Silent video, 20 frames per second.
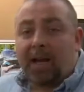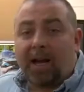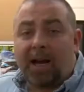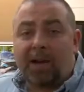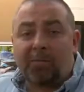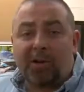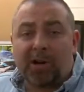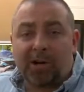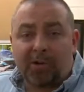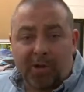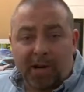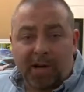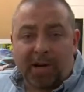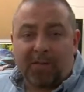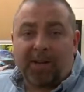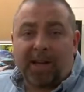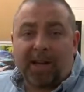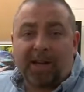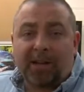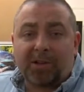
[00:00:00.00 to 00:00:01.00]
I'm Rick Crane
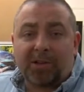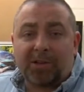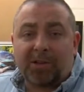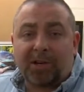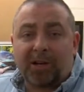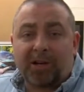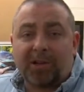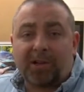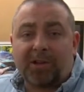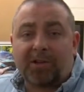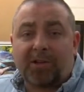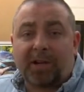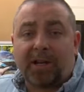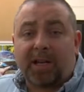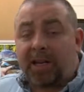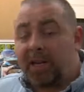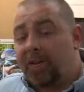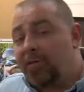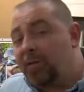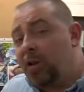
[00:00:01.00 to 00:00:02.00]
of Angelus
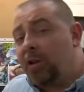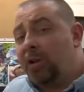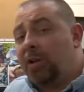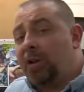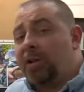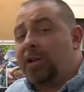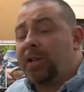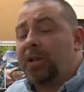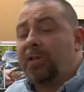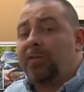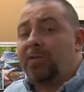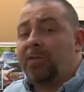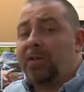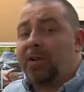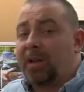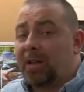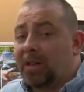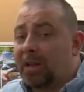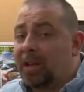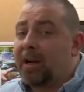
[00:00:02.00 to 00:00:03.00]
Artistry, and if you're looking
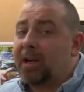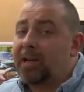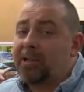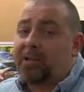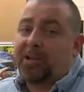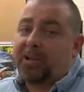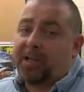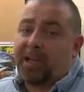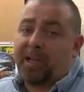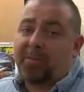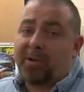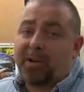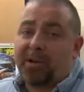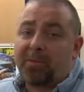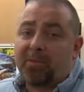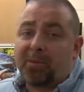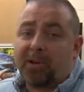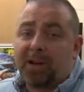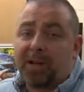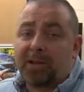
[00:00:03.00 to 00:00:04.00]
for a larger type of
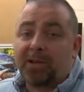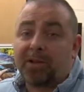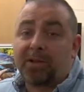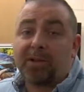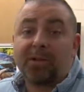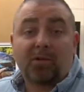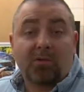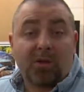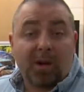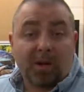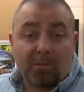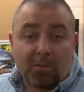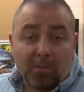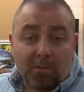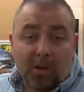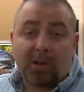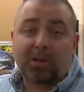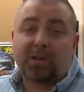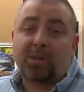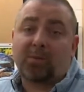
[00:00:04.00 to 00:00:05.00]
compressor to run
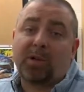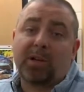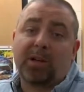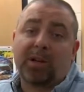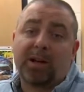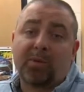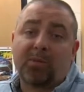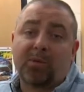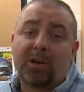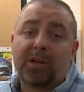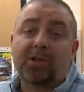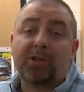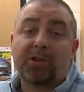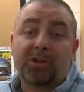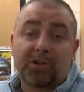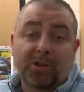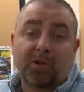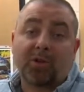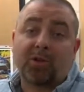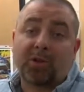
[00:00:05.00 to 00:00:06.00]
multiple
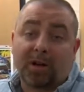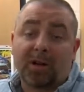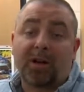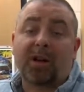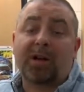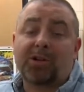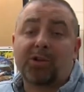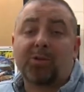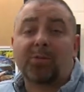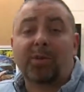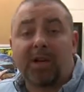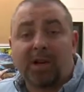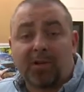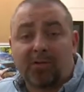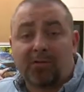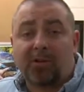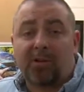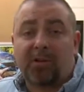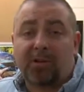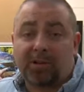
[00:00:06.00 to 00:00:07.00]
airbrushes or a larger
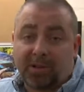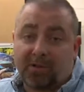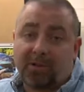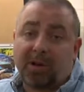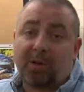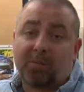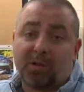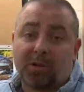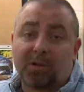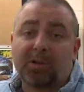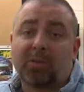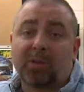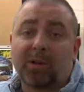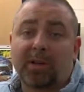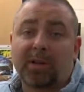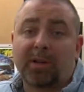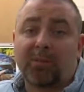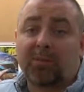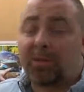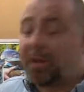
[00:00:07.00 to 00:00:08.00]
manifold to run multiple
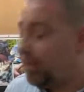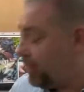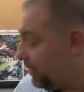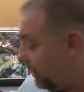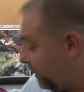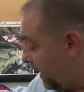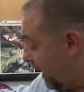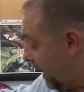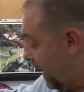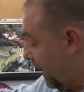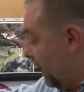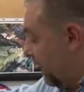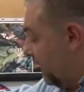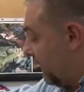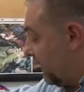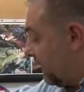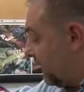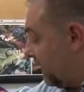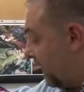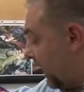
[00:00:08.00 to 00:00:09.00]
airbrushes,
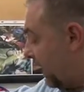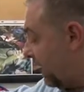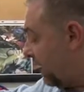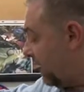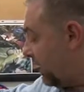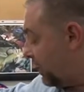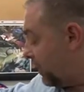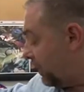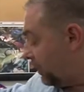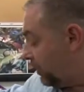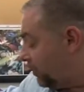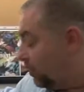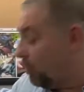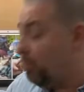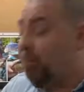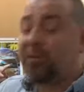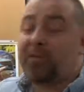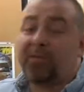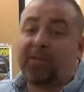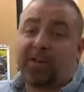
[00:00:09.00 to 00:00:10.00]
the Silentaire
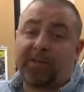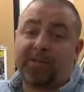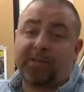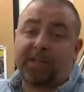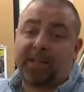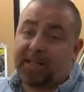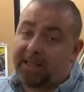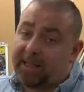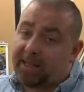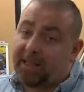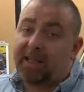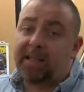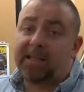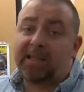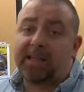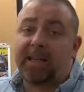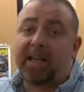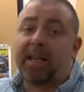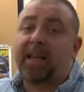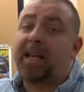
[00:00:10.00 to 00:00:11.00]
Super 50
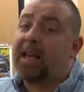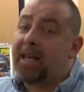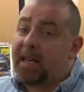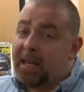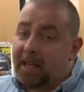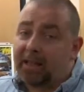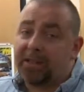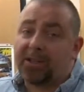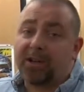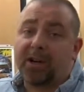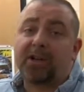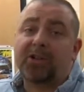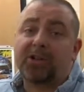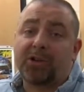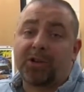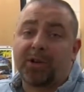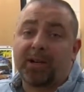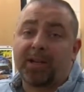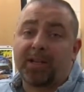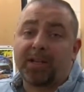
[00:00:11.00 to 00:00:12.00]
TC is our
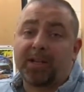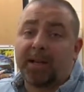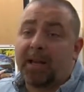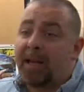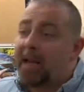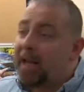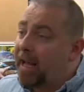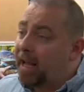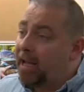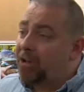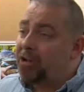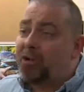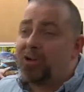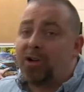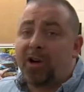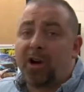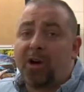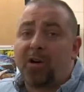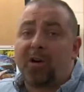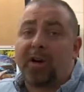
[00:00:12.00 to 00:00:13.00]
choice. As you
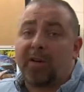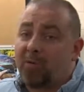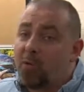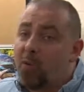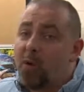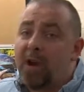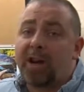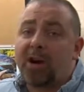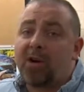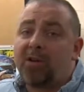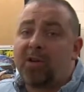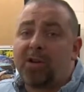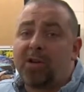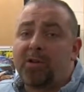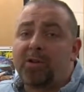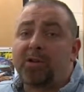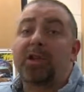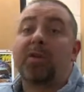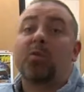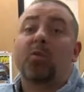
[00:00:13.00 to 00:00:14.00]
know, if we don't
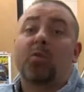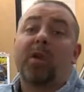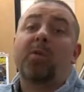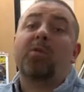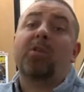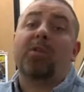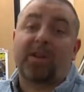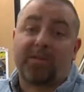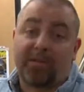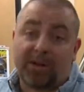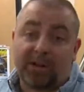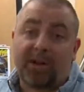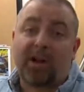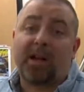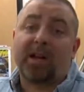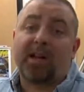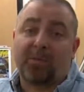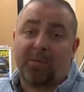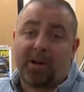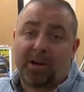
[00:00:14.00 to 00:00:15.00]
use it, we won't even
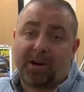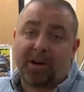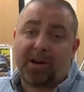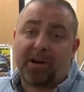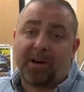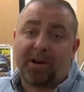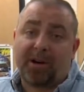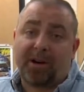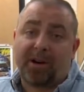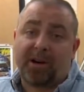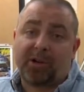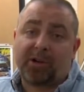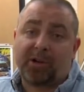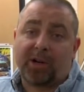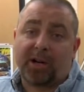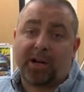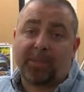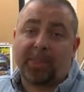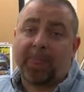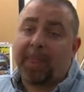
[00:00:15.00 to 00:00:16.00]
talk about it here in our
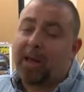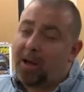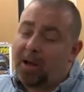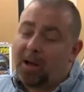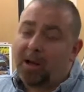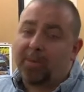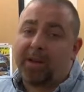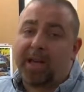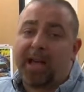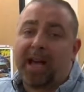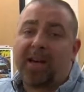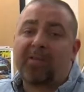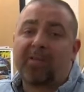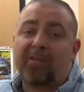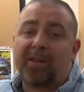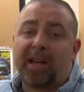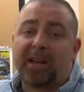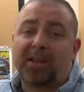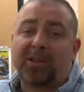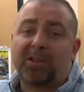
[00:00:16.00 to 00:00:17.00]
shop. On behalf
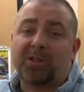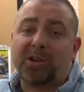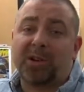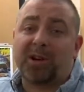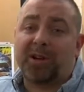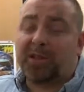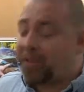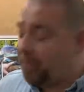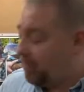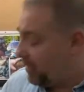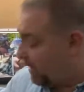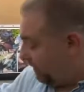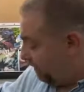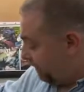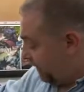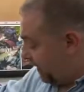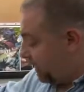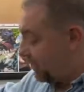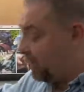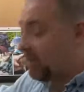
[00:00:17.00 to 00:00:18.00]
of Angelus Artistry
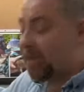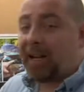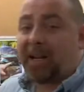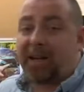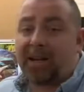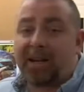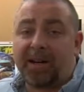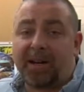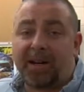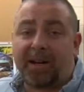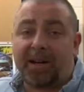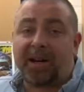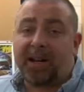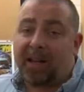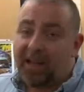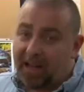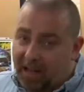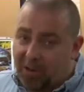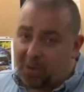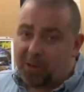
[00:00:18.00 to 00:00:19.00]
and Silentaire,
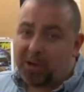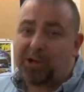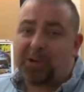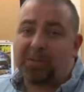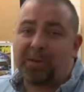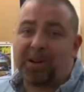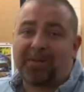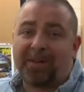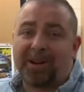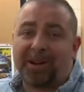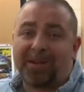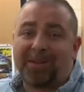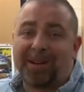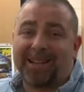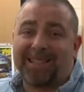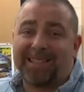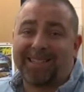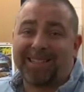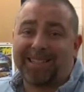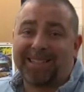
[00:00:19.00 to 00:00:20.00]
I wish you my very
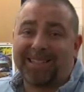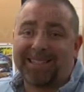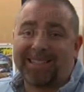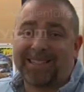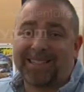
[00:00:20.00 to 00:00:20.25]
best.